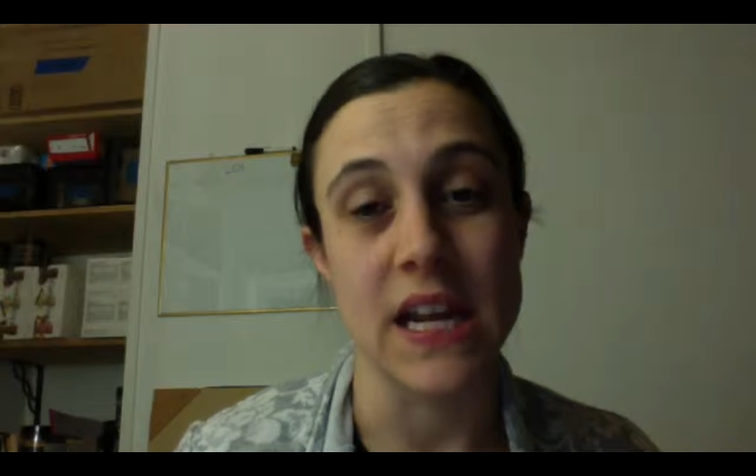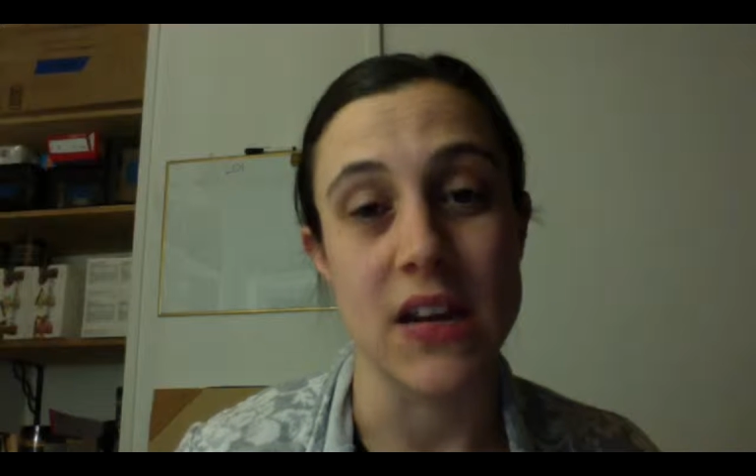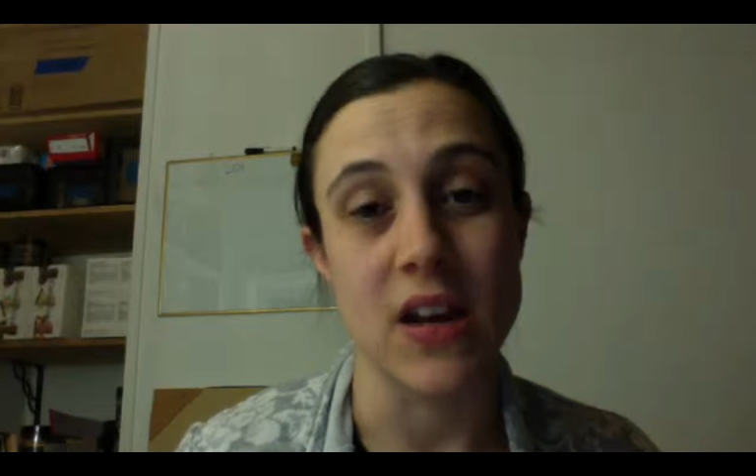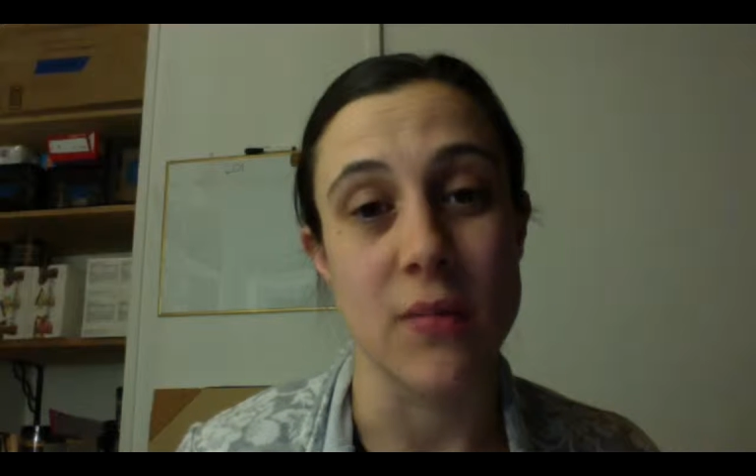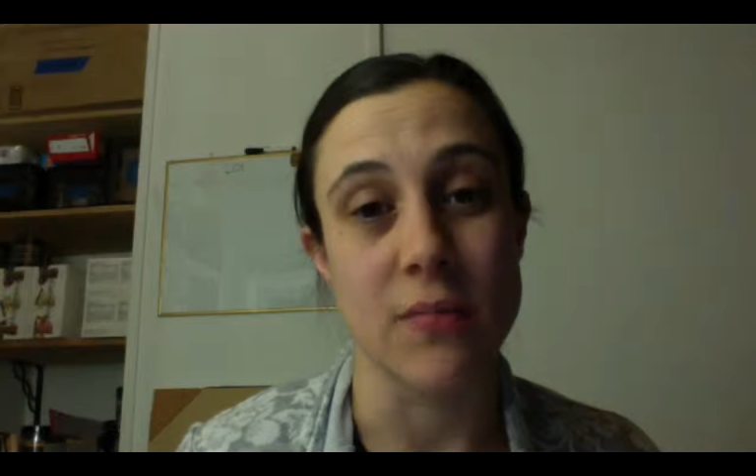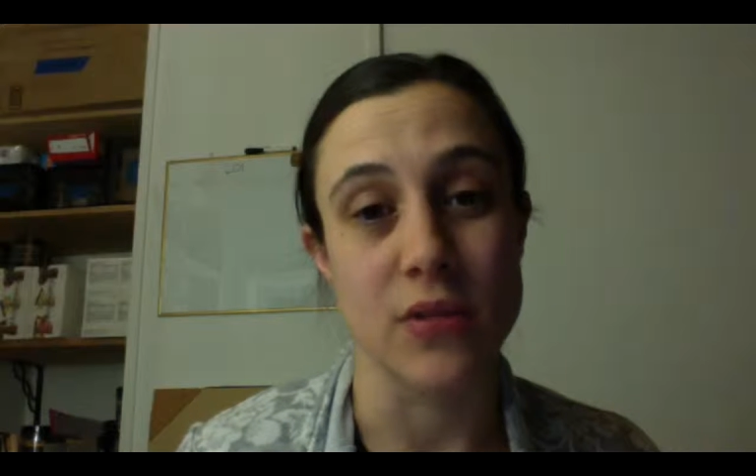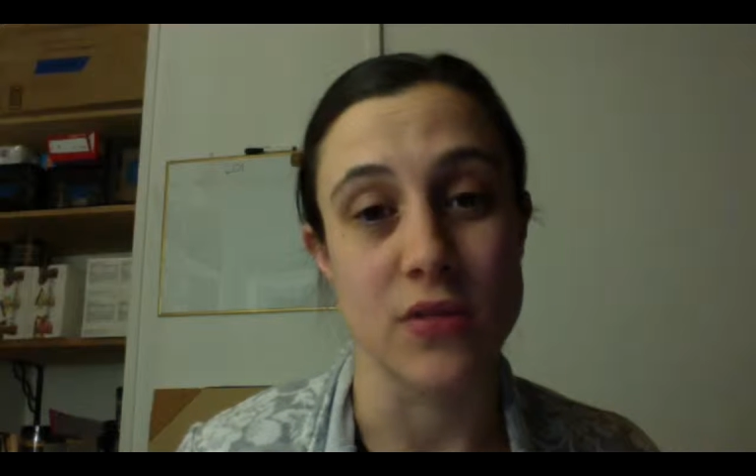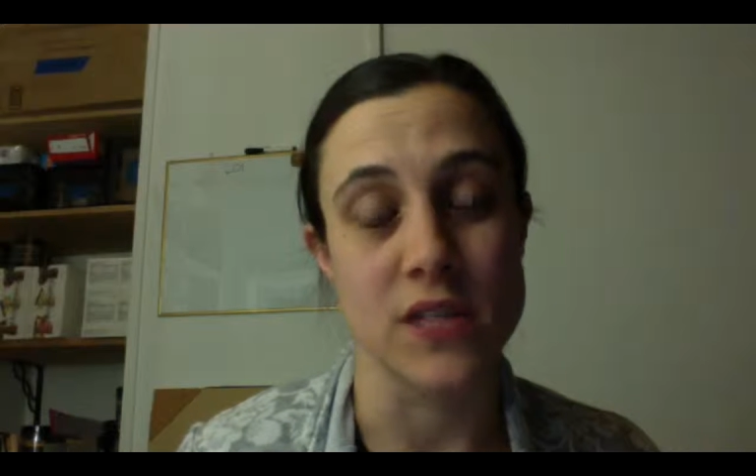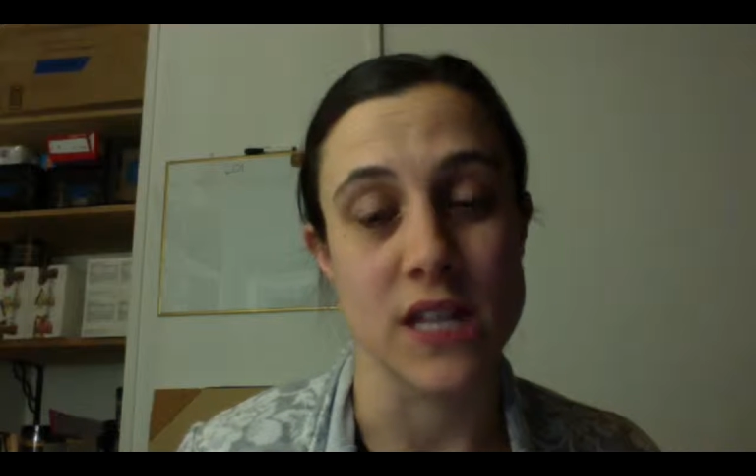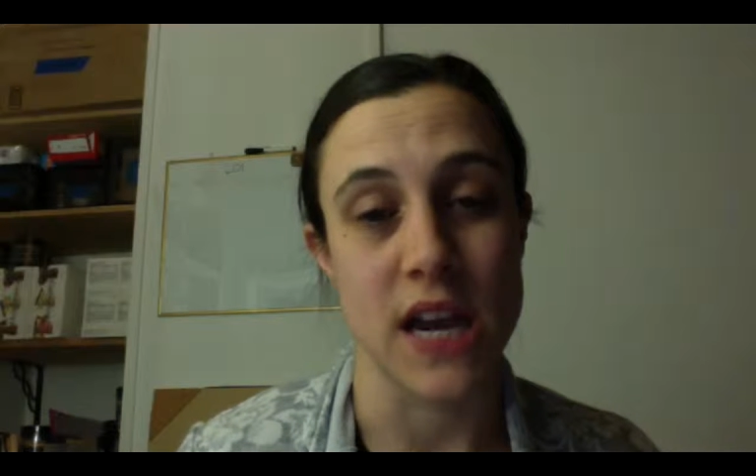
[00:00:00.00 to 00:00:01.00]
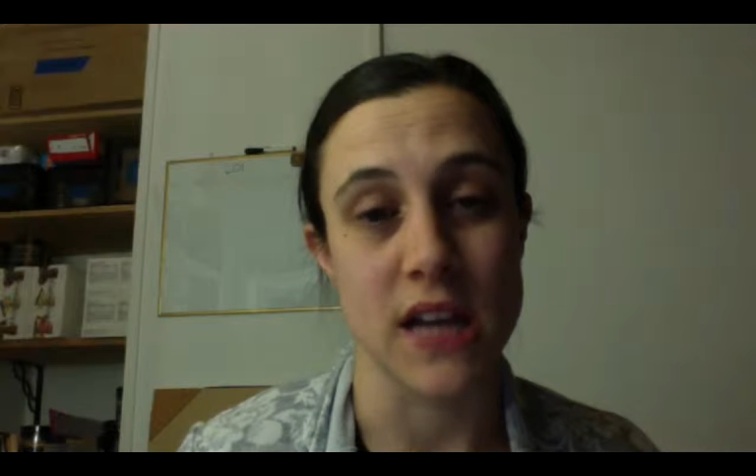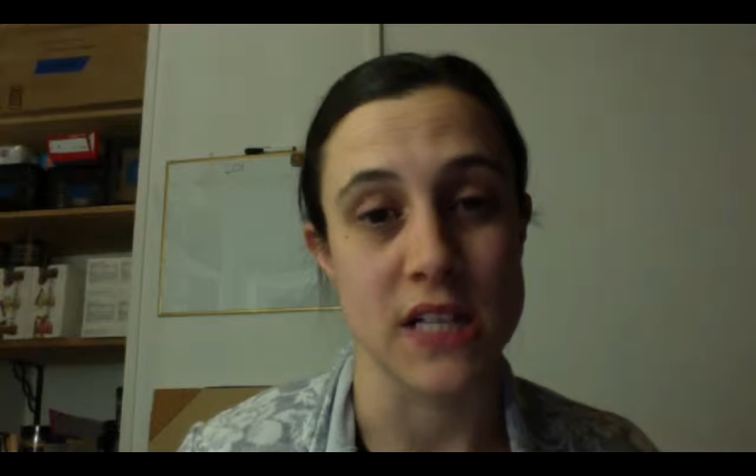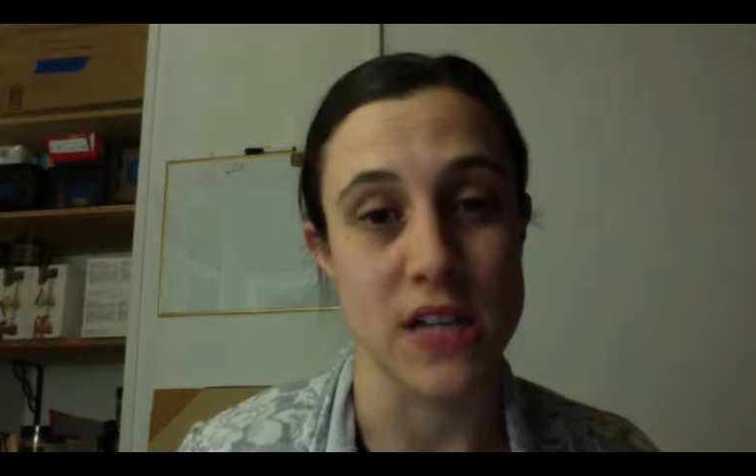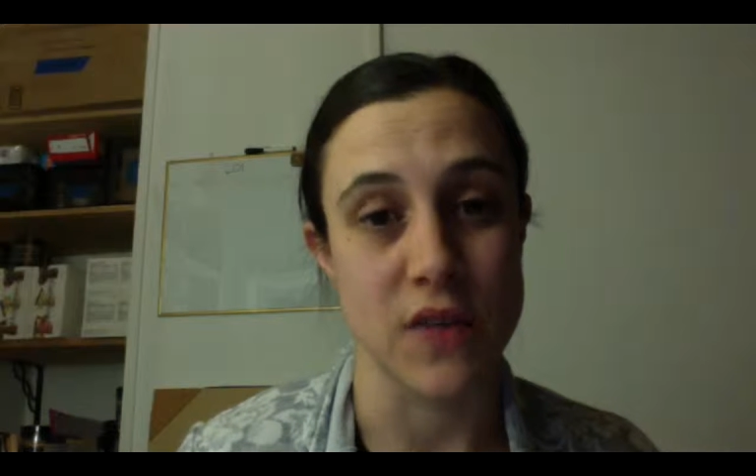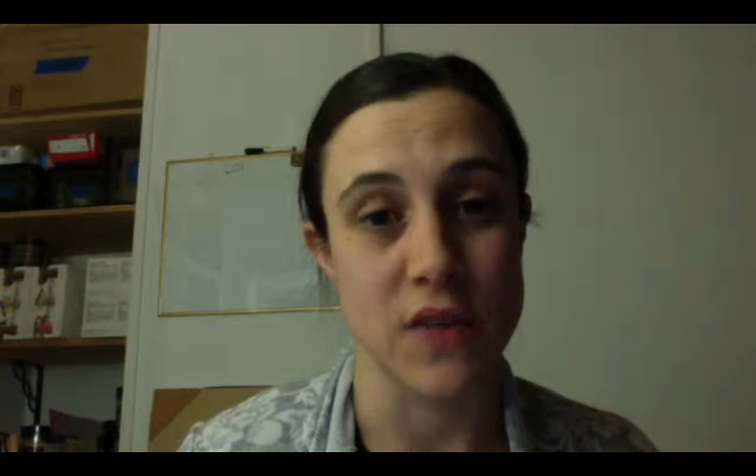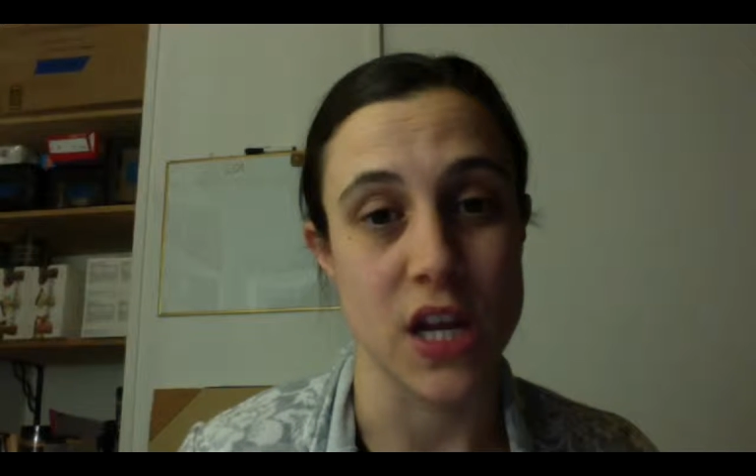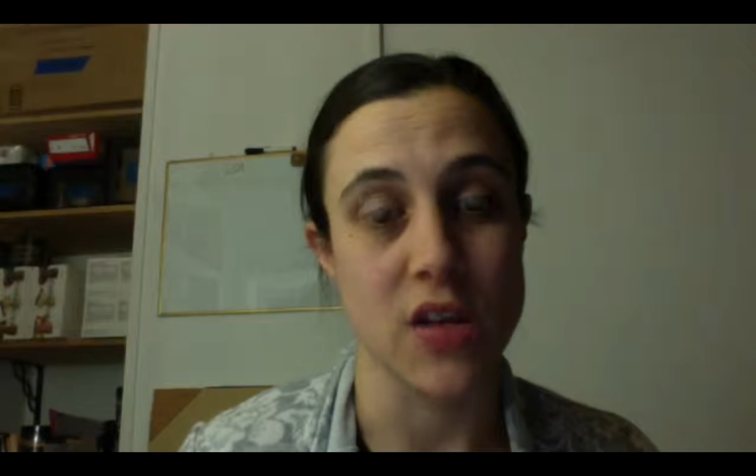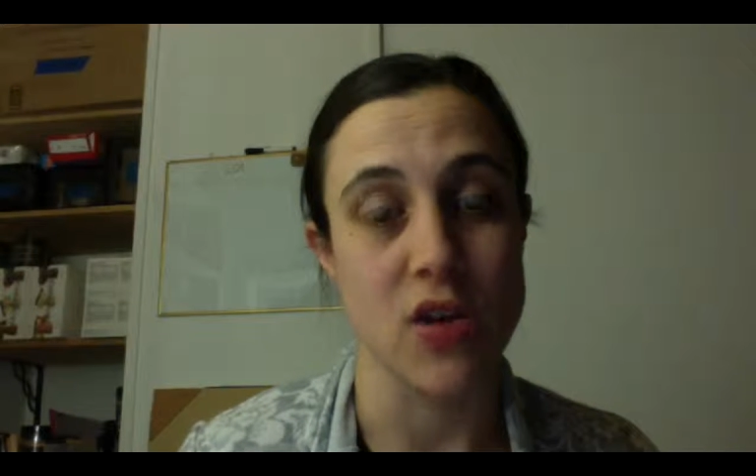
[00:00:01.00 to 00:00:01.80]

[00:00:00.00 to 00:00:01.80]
income producing activity.